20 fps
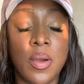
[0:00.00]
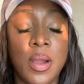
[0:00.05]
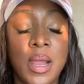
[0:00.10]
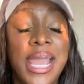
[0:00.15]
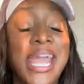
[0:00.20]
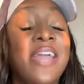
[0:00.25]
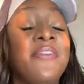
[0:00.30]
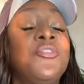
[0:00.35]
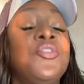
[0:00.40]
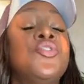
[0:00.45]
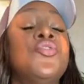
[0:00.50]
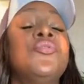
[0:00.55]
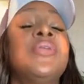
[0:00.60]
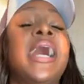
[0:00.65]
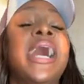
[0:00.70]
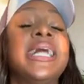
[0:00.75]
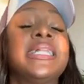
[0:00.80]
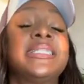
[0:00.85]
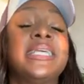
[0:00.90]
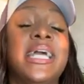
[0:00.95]
If you do
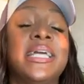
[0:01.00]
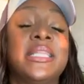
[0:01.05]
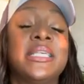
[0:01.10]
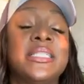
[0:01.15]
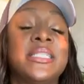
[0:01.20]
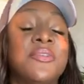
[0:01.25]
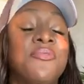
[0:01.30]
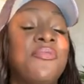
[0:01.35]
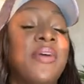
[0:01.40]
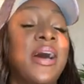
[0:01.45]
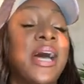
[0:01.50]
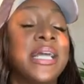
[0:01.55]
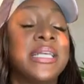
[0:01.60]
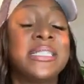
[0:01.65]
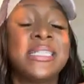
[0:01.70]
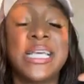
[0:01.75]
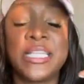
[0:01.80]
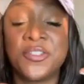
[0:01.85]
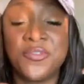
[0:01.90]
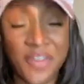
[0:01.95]
not take this advice,
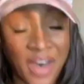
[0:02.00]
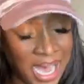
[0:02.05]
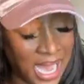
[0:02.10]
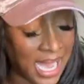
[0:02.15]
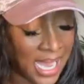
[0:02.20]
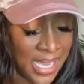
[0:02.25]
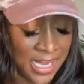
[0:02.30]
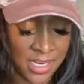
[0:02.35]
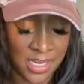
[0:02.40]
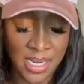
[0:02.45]
that's fine.